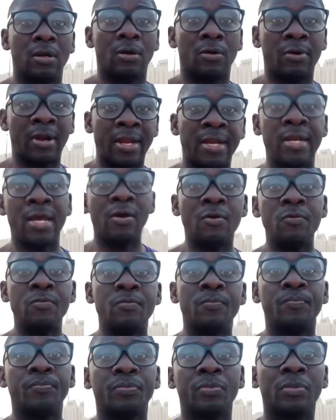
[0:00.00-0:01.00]
Right now,
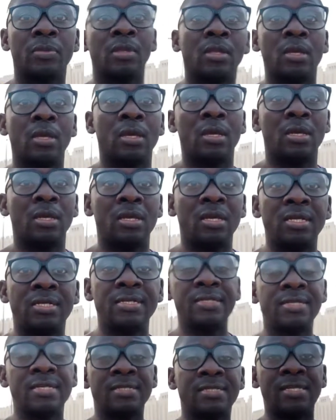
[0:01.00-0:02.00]
it
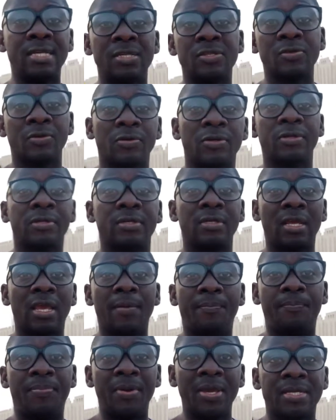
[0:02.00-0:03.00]
is a season,
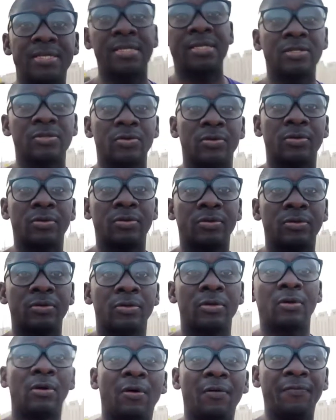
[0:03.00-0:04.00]
a peak season
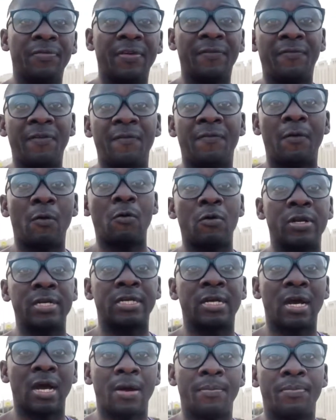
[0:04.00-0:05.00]
of the FIFA
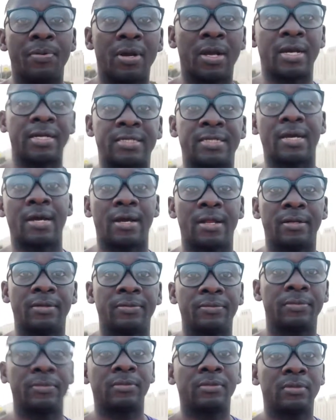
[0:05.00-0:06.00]
World Cup Qatar.
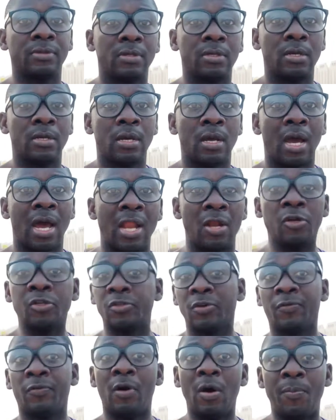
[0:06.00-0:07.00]
A lot
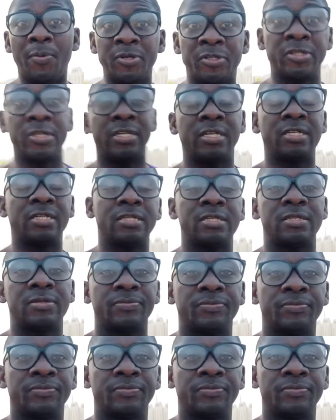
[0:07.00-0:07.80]
of opportunities